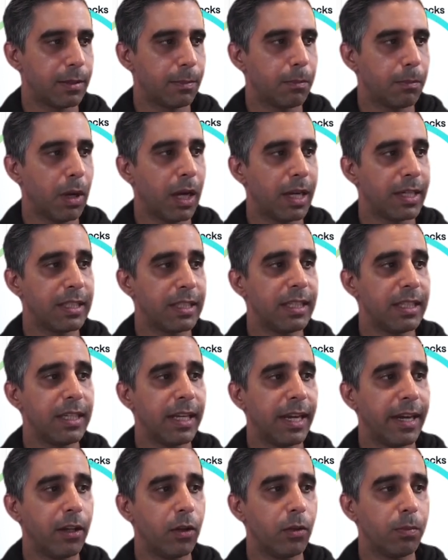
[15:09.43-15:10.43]
my
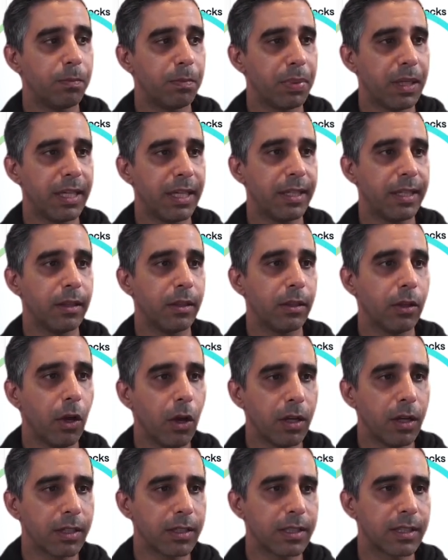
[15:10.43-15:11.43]
DLP
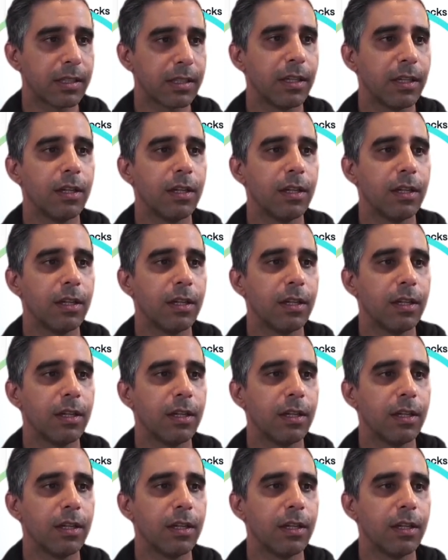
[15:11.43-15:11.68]
locks,